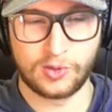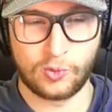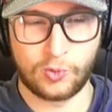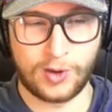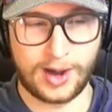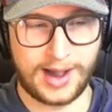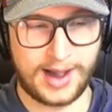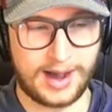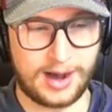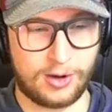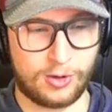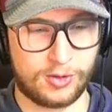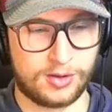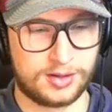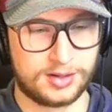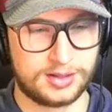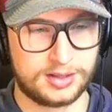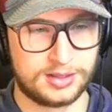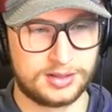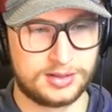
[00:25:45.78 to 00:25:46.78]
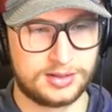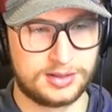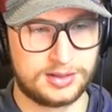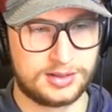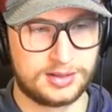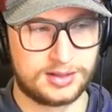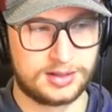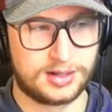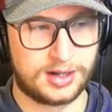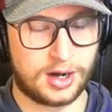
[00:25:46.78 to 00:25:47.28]
Wow.
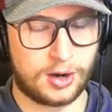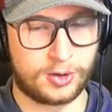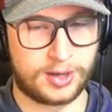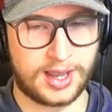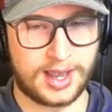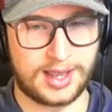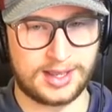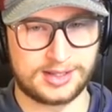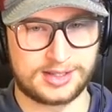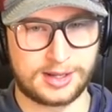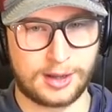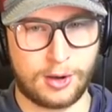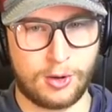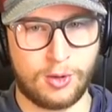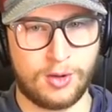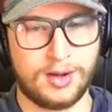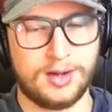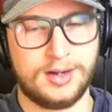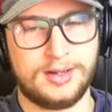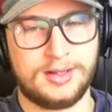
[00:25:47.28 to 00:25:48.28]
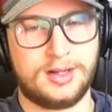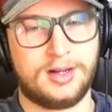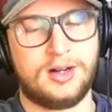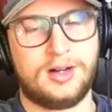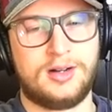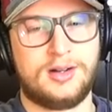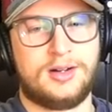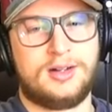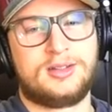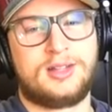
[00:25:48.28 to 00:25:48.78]
Okay, so
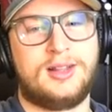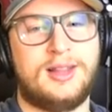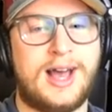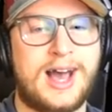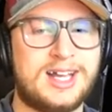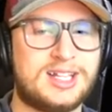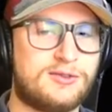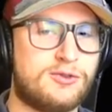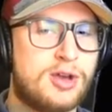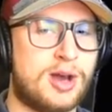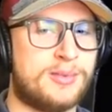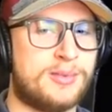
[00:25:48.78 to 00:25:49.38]
the last